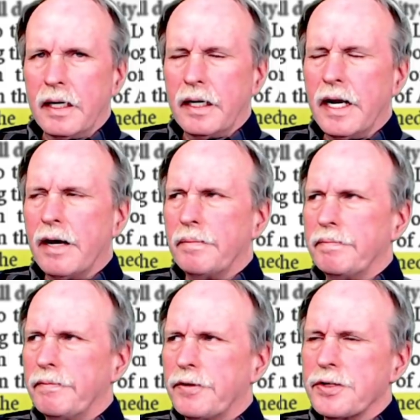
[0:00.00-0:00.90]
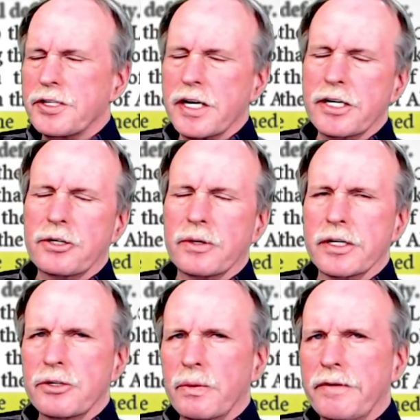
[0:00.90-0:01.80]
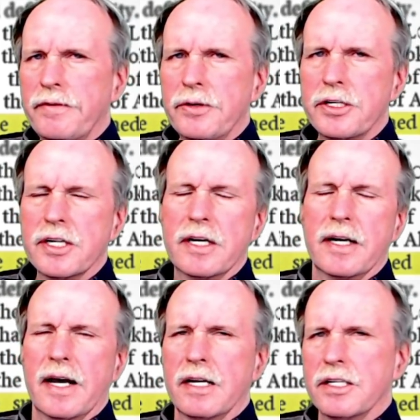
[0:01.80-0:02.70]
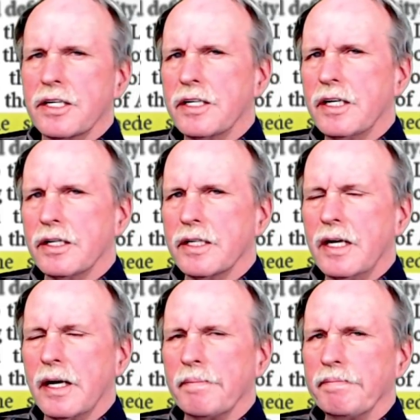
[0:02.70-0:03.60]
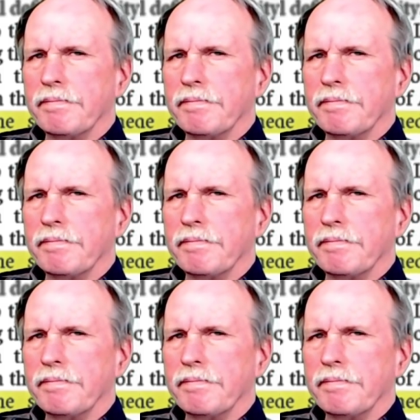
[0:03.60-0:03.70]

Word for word: Now, for centuries, we've used sundials to tell time.